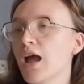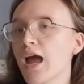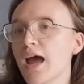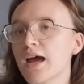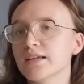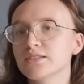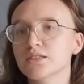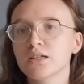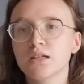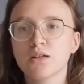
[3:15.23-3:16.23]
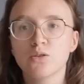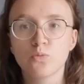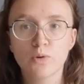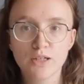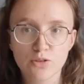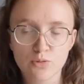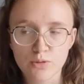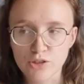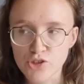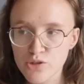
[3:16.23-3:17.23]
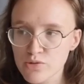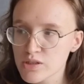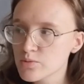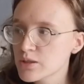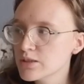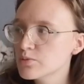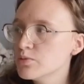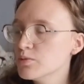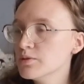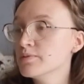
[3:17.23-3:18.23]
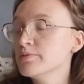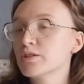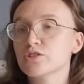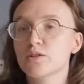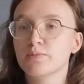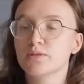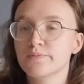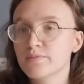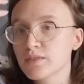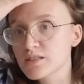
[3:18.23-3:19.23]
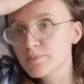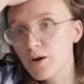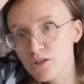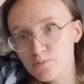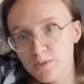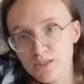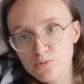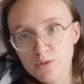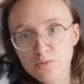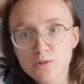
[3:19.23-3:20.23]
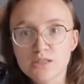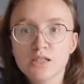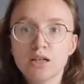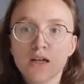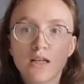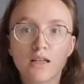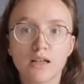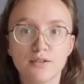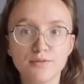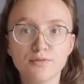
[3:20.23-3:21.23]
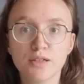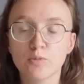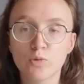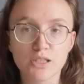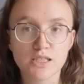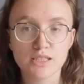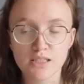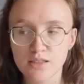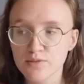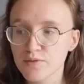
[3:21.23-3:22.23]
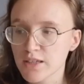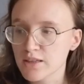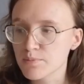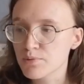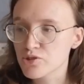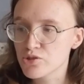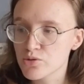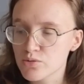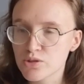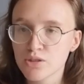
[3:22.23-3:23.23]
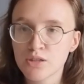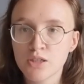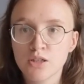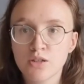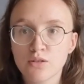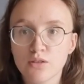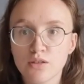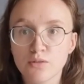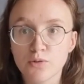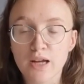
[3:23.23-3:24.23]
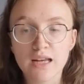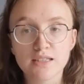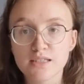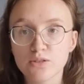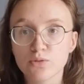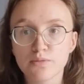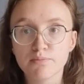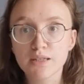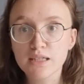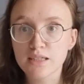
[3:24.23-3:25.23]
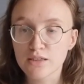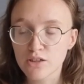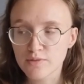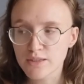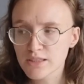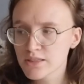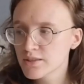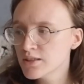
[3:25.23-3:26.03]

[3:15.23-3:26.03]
And when you are choosing one, for example, this past month's one was love and what is love and the pursuit, the reality or the meaning of it,